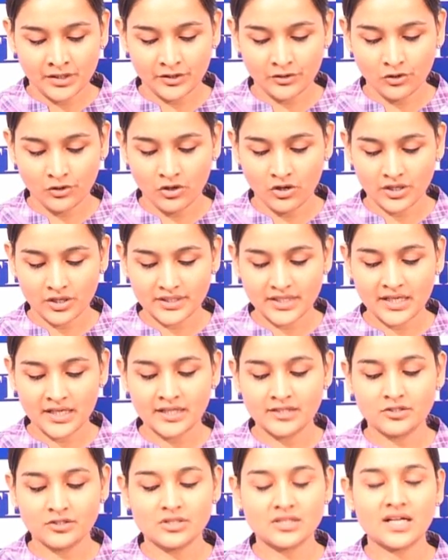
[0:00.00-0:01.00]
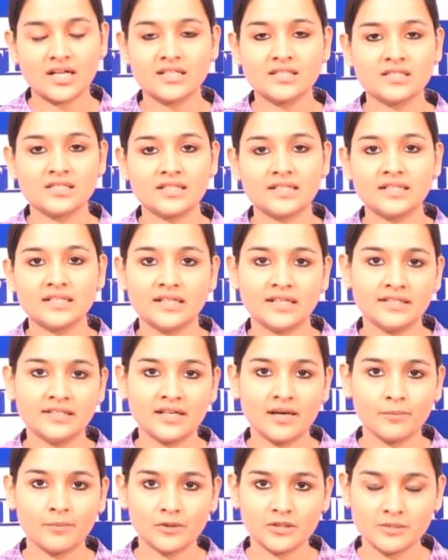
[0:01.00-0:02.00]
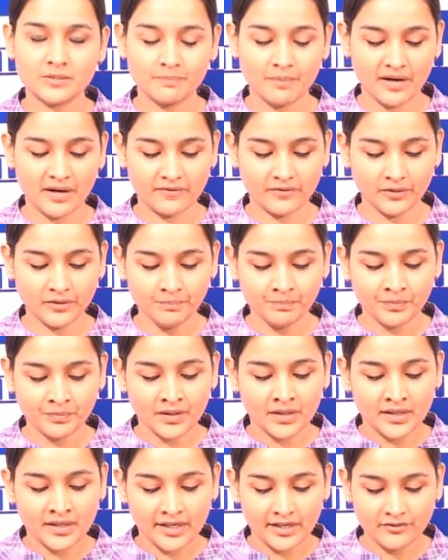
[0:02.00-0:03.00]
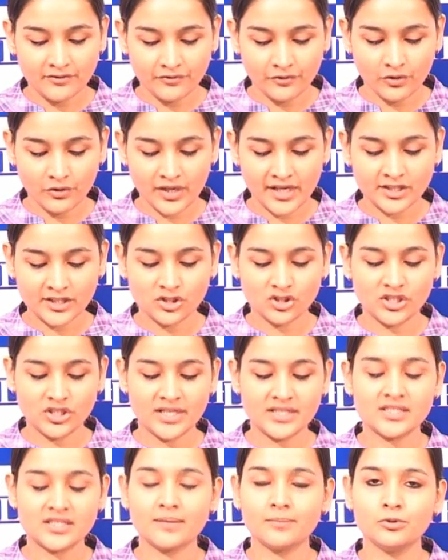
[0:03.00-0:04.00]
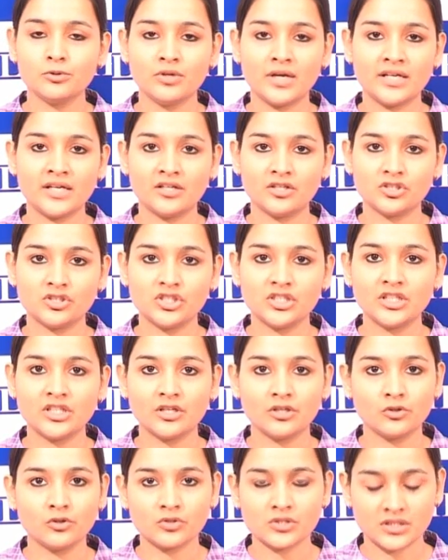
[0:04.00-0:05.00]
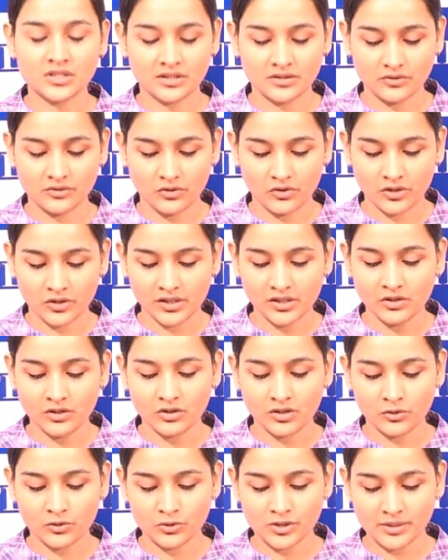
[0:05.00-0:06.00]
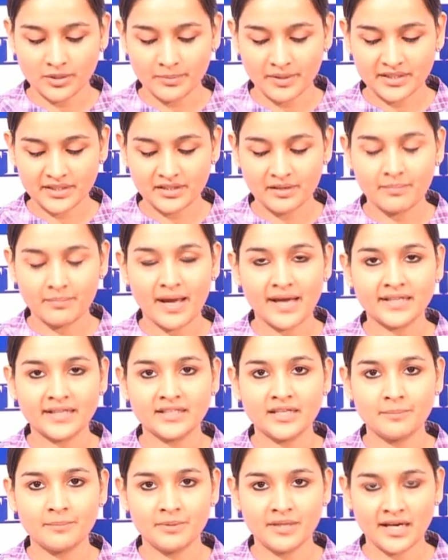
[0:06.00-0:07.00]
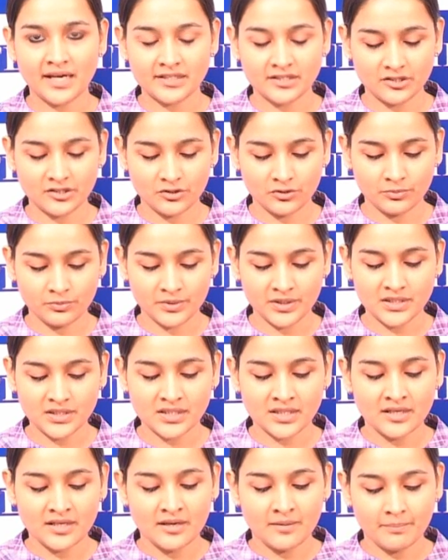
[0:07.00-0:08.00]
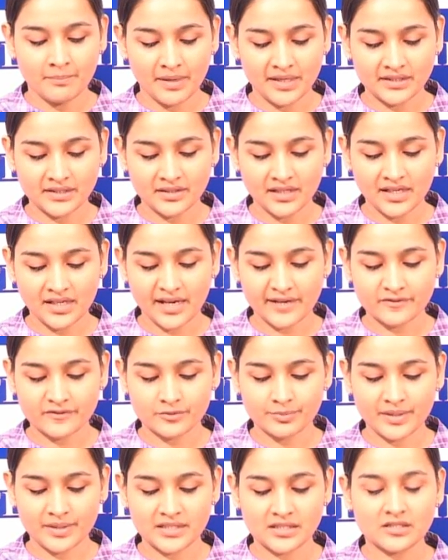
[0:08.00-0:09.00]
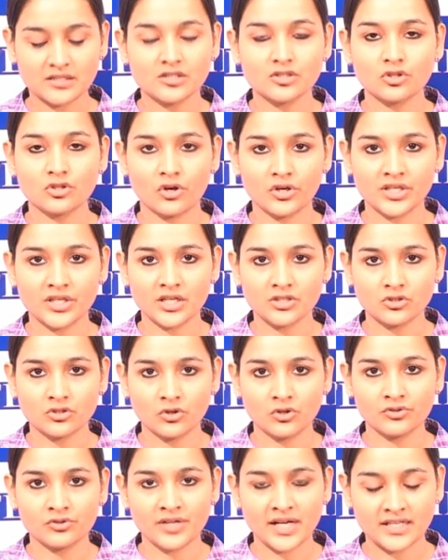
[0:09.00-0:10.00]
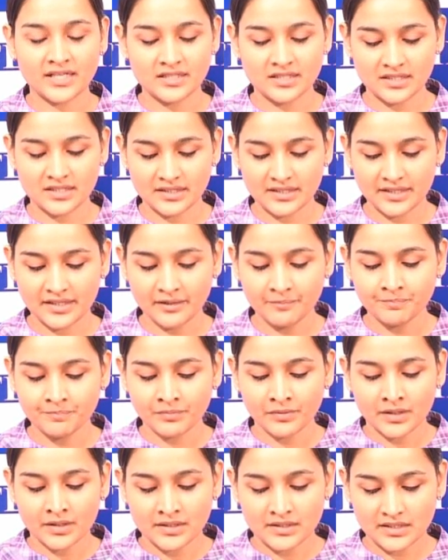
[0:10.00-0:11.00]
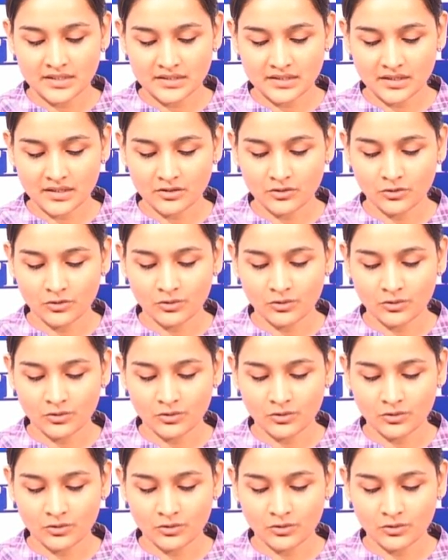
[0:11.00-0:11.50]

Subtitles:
Hero Honda, Hindustan Zinc, India Bulls Power, Info Edge, JSW Energy, Kirloskar Oil, Kotak Mahindra Bank, KPIT Cummins, Mahindra Life Spaces, Noida Toll, Rallis India, Sisa